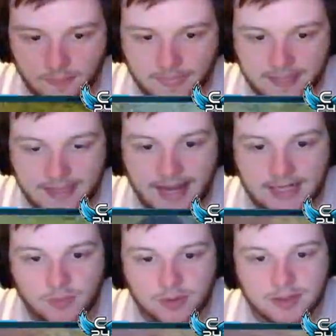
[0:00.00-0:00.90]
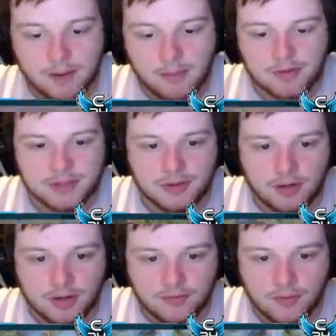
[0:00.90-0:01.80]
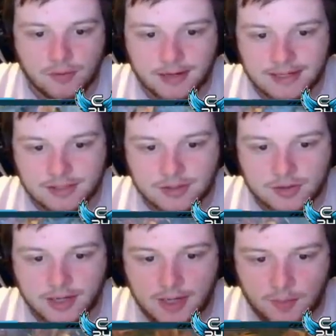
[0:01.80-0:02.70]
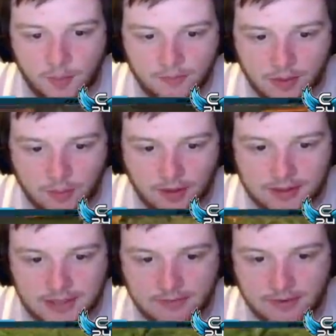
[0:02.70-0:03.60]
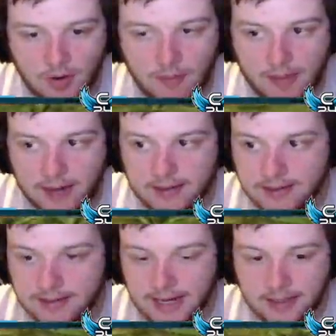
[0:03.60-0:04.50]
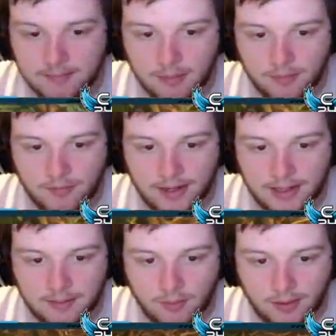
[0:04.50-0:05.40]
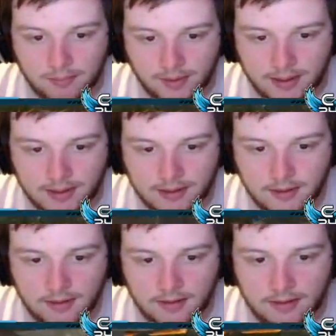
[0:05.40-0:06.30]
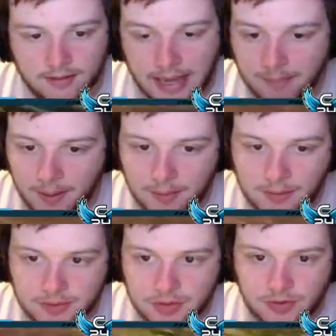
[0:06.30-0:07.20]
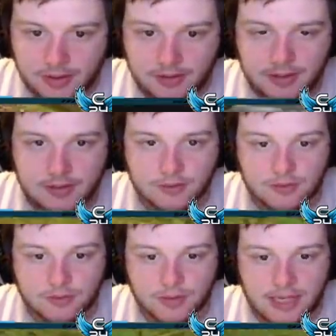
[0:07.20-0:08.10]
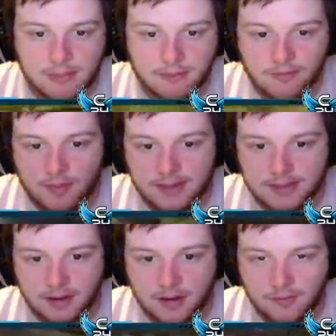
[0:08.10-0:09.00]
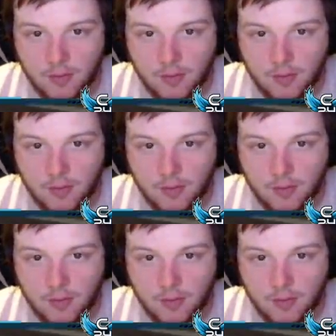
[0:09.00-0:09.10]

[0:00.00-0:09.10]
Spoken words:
And that's what the bubble's so good for, is creating 1v1s. Even though I'm not exactly bubble fighting like point blank, that bubble was strictly to keep cover for myself